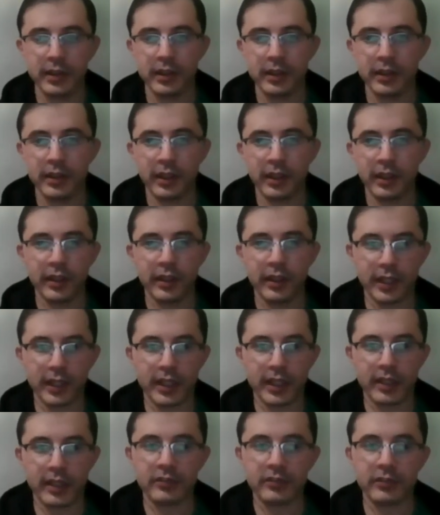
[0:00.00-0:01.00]
and they
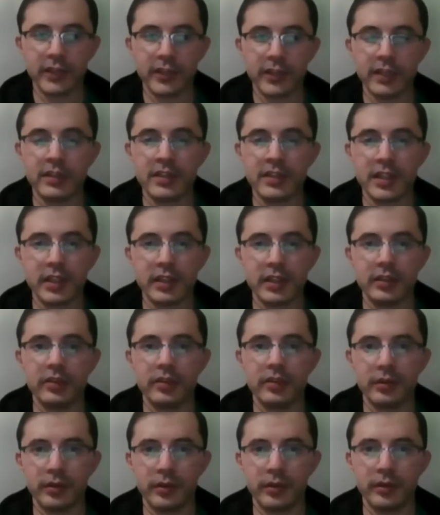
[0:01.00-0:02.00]
got really tired
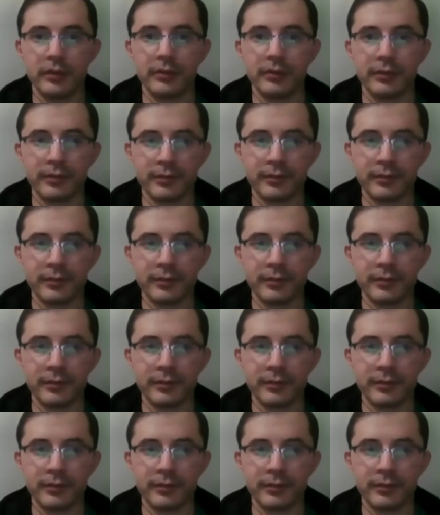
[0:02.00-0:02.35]
of